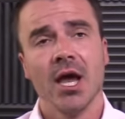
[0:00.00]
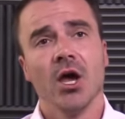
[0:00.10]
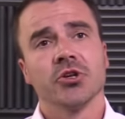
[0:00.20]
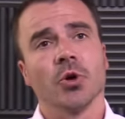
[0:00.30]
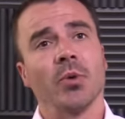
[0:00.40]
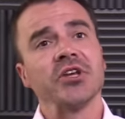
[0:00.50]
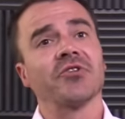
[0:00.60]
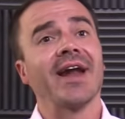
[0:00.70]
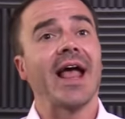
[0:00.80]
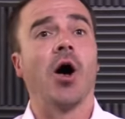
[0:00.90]
So we
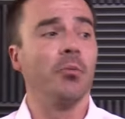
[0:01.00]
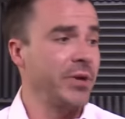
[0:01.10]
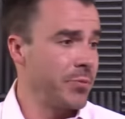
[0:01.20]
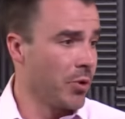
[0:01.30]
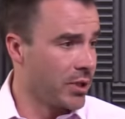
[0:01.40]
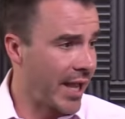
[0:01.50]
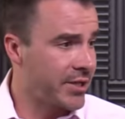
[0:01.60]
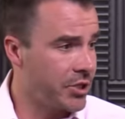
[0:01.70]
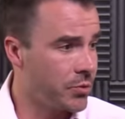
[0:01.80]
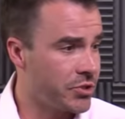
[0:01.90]
try to help people like
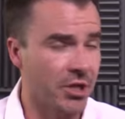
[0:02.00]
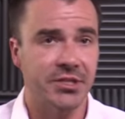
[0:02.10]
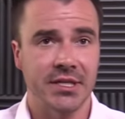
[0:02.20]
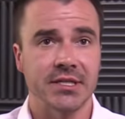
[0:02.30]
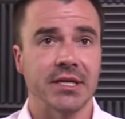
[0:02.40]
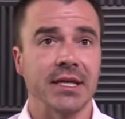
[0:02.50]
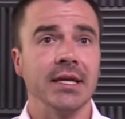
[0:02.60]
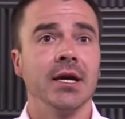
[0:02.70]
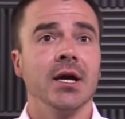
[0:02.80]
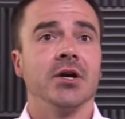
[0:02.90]
you, Justin Z,
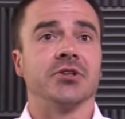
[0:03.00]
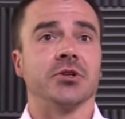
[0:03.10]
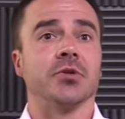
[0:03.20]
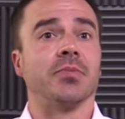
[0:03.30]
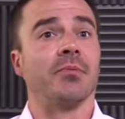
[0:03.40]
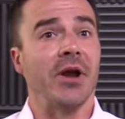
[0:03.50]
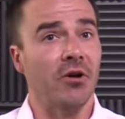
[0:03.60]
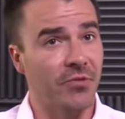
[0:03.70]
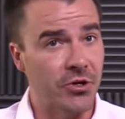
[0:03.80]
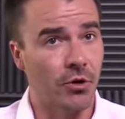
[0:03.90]
to, to prepare
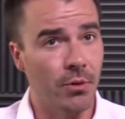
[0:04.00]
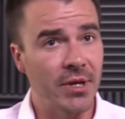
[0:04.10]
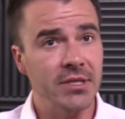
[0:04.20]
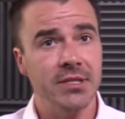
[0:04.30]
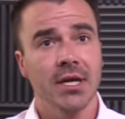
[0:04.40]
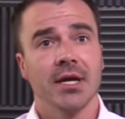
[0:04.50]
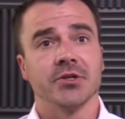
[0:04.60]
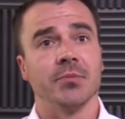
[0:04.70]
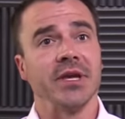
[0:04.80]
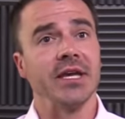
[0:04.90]
for tournaments,
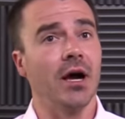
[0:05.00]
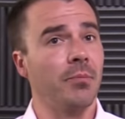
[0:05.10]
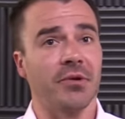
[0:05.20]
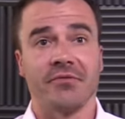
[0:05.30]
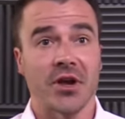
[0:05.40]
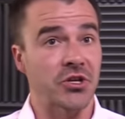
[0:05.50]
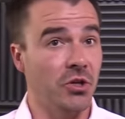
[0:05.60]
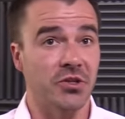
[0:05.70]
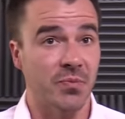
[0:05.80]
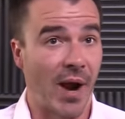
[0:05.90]
to be a
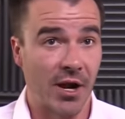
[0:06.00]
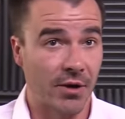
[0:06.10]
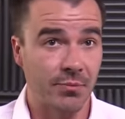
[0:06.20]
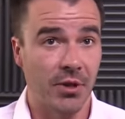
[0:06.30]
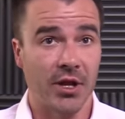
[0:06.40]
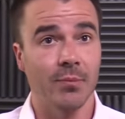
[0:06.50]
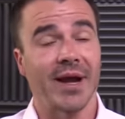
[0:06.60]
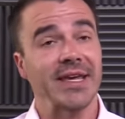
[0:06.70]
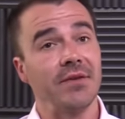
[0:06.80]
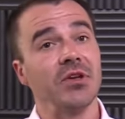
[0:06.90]
professional aspiring player by
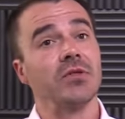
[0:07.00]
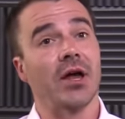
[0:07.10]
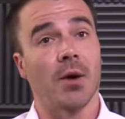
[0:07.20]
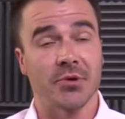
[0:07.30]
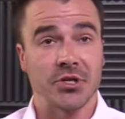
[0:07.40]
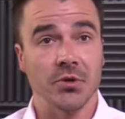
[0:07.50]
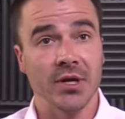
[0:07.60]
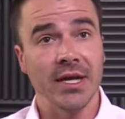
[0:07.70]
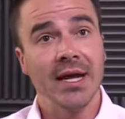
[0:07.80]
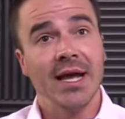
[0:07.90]
giving you that
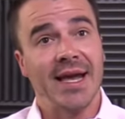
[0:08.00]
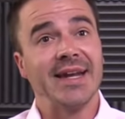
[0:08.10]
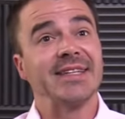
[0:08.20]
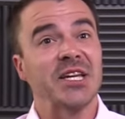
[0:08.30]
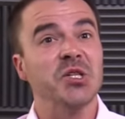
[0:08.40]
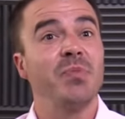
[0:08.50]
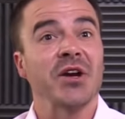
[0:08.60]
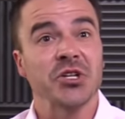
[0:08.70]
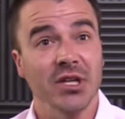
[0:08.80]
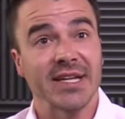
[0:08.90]
opportunity. It is a
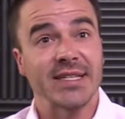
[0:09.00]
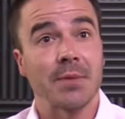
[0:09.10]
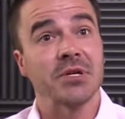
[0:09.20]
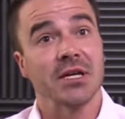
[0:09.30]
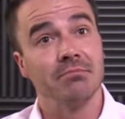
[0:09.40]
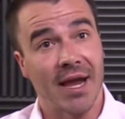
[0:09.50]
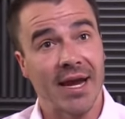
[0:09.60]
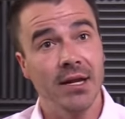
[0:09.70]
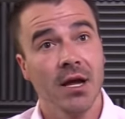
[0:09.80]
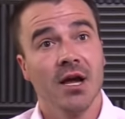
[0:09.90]
special exception
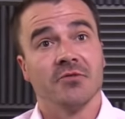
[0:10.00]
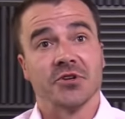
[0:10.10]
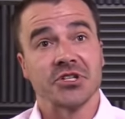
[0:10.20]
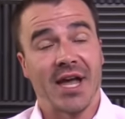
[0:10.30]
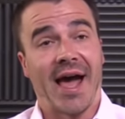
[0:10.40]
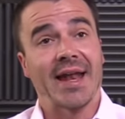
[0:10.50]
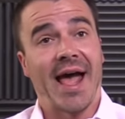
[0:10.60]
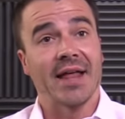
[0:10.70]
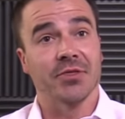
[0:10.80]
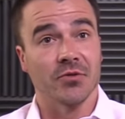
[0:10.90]
made for at,
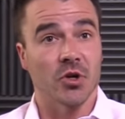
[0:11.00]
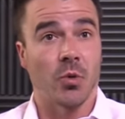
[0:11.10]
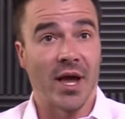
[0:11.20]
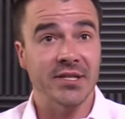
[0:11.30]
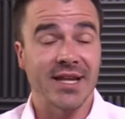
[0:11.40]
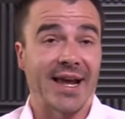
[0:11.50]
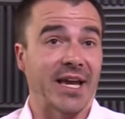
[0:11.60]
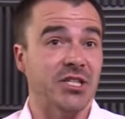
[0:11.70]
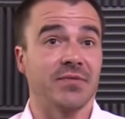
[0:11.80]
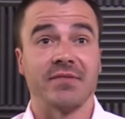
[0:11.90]
at the request, I
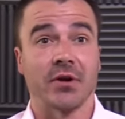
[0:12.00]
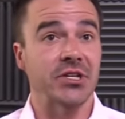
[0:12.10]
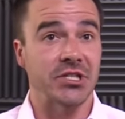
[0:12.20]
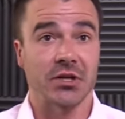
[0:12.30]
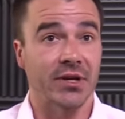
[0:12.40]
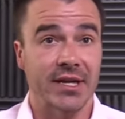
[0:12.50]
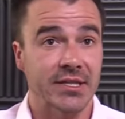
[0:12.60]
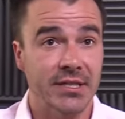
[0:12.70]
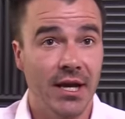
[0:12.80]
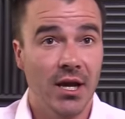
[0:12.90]
guess, of a very
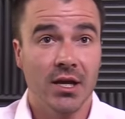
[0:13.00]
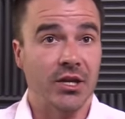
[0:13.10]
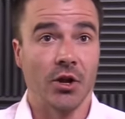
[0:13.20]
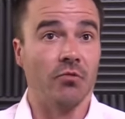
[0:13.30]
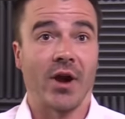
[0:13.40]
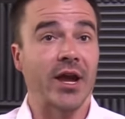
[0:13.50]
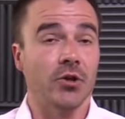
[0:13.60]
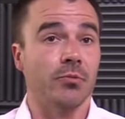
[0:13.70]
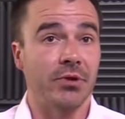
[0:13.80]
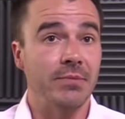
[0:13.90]
serious you know,
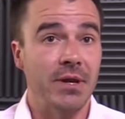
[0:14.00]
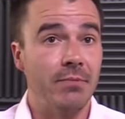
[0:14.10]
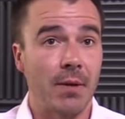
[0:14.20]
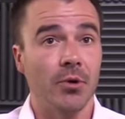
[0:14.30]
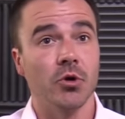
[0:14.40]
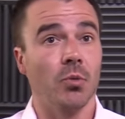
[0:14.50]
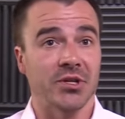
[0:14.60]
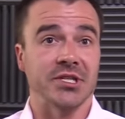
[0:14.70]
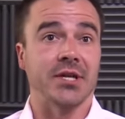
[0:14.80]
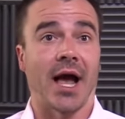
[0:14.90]
regular premium member who
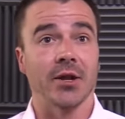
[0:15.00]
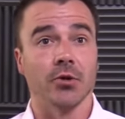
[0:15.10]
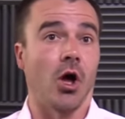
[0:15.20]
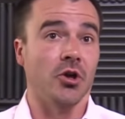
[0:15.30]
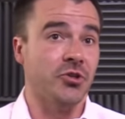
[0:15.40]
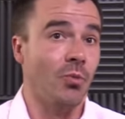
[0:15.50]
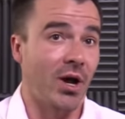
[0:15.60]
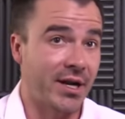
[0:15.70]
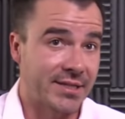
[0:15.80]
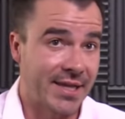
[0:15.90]
wasn't titled also
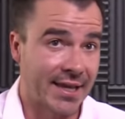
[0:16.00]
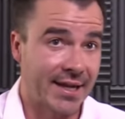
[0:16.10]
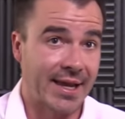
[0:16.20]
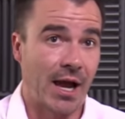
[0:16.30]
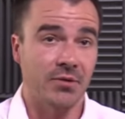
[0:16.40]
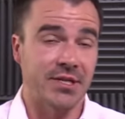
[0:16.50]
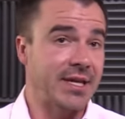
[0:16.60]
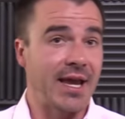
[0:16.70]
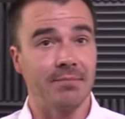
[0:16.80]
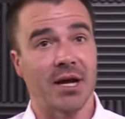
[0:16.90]
wanted a second account and says,
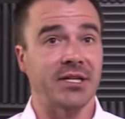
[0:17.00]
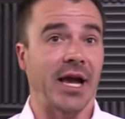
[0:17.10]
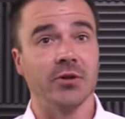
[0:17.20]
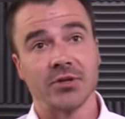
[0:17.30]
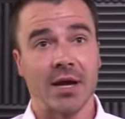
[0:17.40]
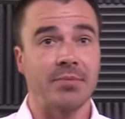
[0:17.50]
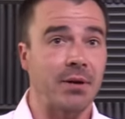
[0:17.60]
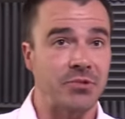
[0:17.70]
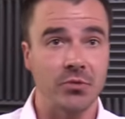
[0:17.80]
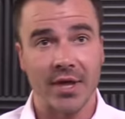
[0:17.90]
hey, I'm not titled yet, but
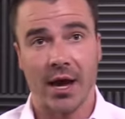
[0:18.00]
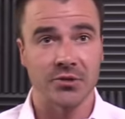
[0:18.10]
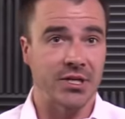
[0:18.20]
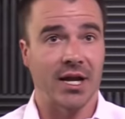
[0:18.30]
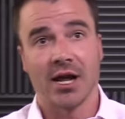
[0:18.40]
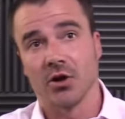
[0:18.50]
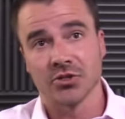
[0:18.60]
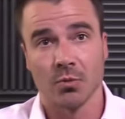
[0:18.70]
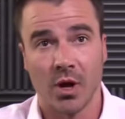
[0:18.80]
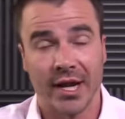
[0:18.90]
I'm 2,000 and I
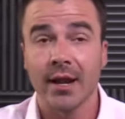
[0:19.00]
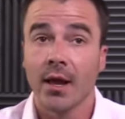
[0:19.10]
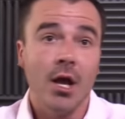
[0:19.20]
also want it.